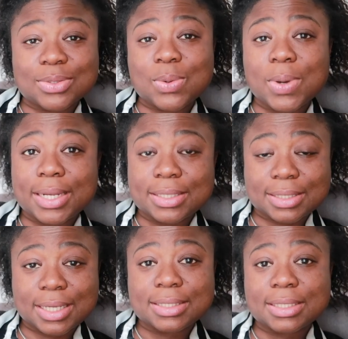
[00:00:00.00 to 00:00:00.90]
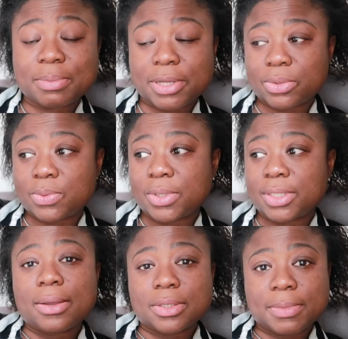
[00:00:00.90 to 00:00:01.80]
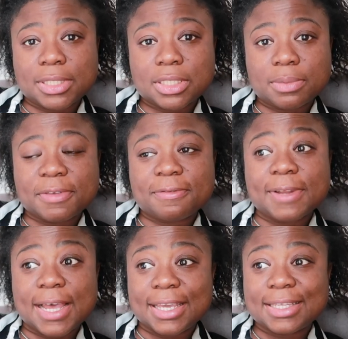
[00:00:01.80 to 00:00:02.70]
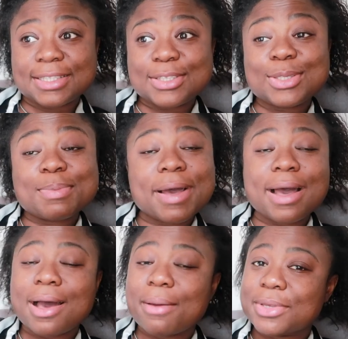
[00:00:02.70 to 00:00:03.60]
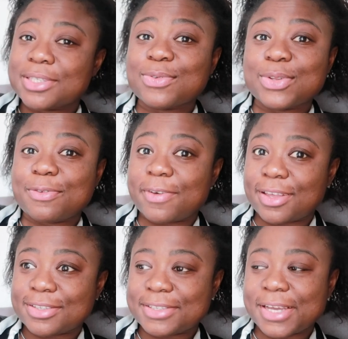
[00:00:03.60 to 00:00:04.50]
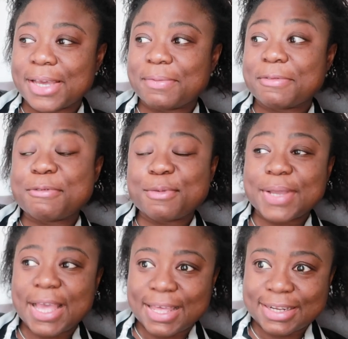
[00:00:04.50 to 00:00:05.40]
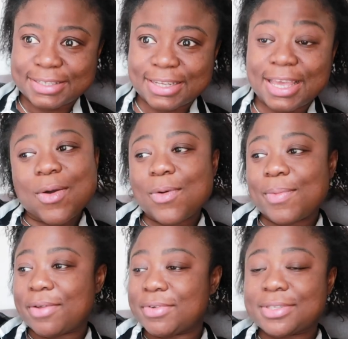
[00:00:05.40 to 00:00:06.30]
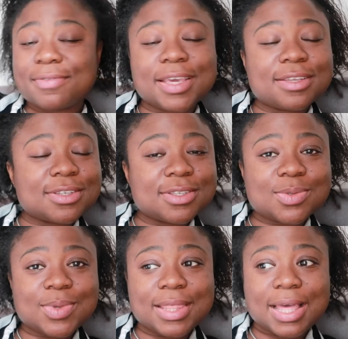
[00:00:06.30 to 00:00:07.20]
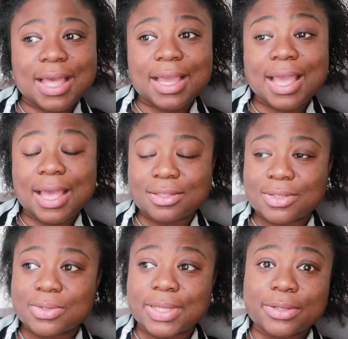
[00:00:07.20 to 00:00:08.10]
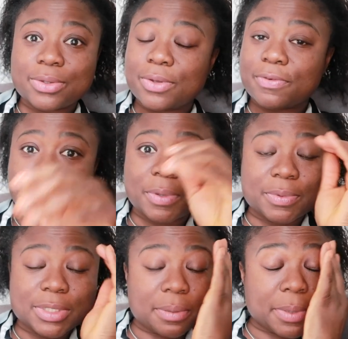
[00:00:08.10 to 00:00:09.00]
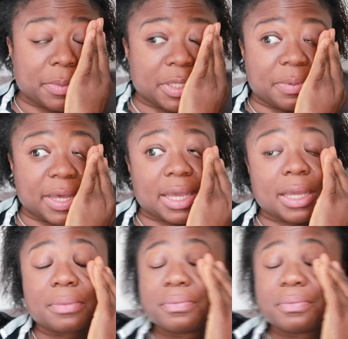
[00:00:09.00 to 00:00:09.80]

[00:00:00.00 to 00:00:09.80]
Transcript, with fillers: was quite excited about was I was meant to be flying to the Bahamas for the first time from Canada. All my reservations with that cancelled. I don't know if I'll be able to get my money back.